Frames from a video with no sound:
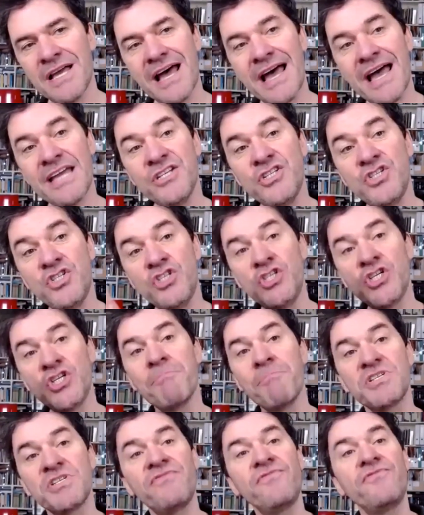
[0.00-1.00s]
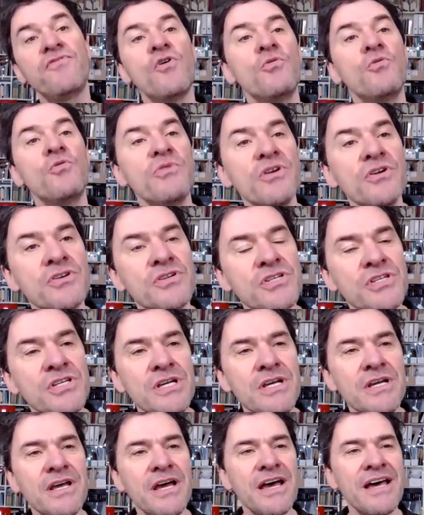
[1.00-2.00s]
I jumped forward
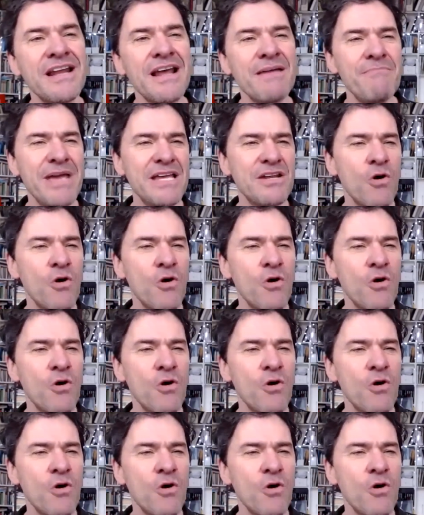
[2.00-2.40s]
and I made